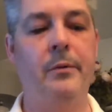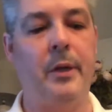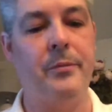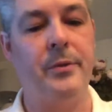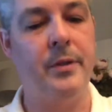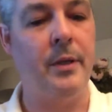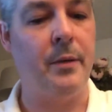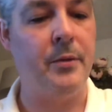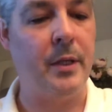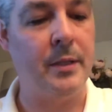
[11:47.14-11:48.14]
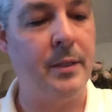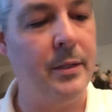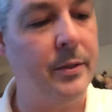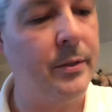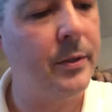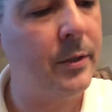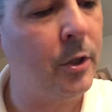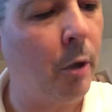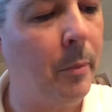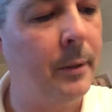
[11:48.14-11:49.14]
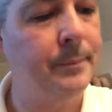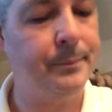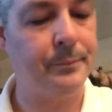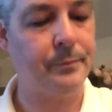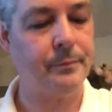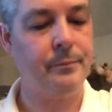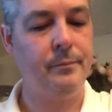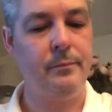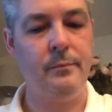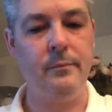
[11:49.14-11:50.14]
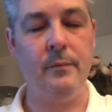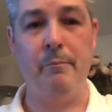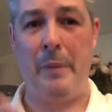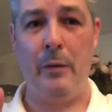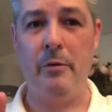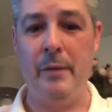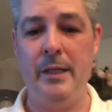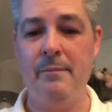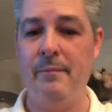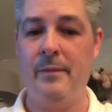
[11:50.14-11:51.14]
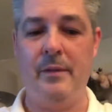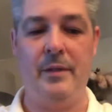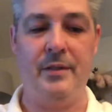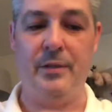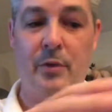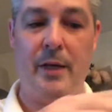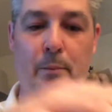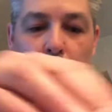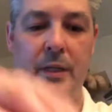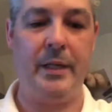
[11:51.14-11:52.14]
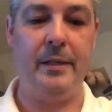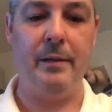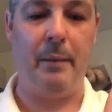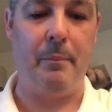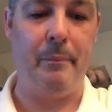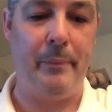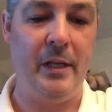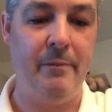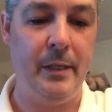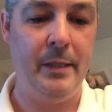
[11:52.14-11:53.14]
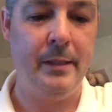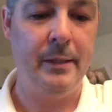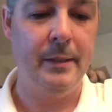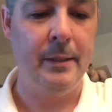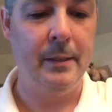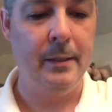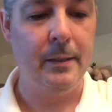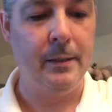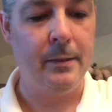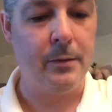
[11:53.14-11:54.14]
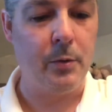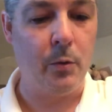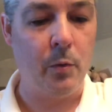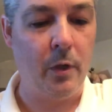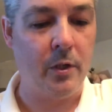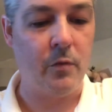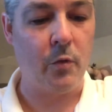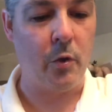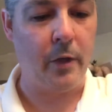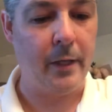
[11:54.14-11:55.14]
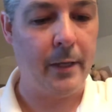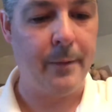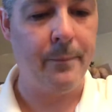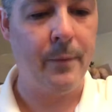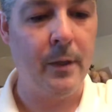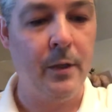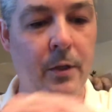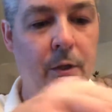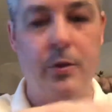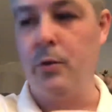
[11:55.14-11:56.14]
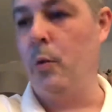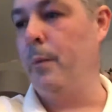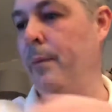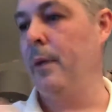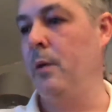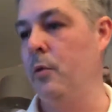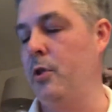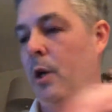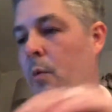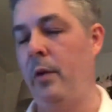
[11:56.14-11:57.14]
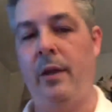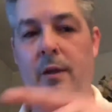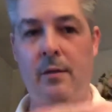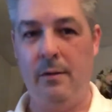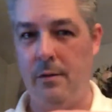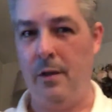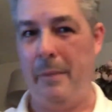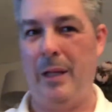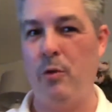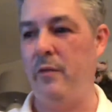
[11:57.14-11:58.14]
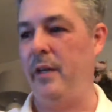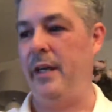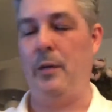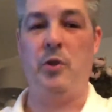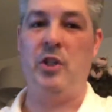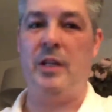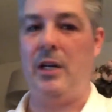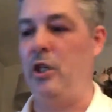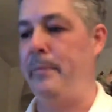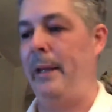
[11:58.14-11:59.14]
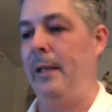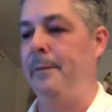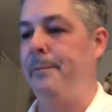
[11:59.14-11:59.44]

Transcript: That was that season's top. Bear with me. This is going to get more exciting. Believe me. So what else have we got in here? So we'll start with a medal over here, which isn't actually a medal.